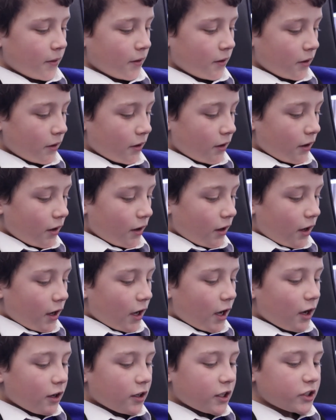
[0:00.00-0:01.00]

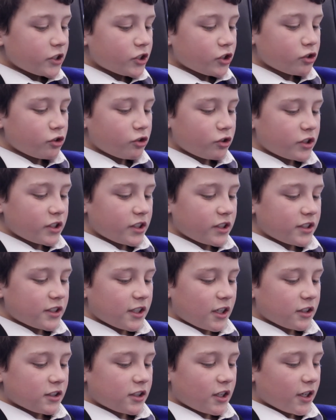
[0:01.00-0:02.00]
How can schools in
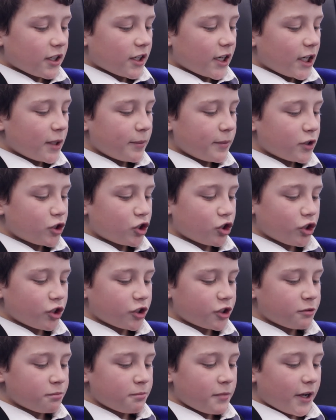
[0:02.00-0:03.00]
Delta Academy
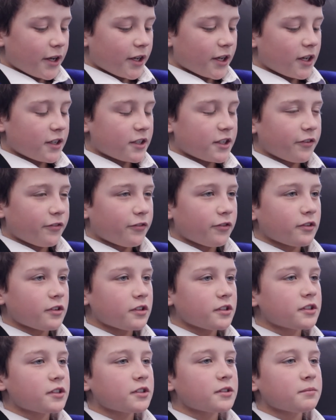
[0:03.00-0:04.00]
Trust make a
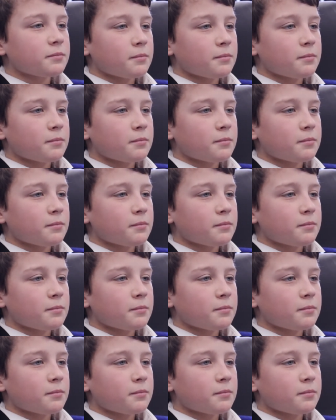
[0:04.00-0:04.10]
difference?